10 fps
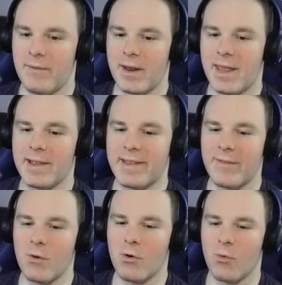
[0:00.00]
He doesn't even
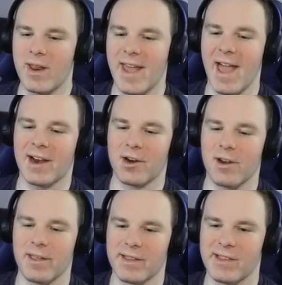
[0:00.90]
know what a weed hacker
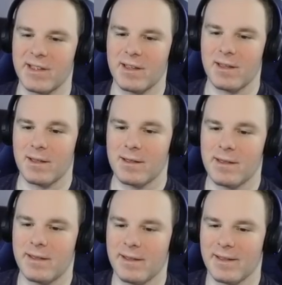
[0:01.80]
is.
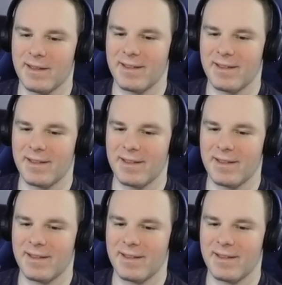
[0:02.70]
This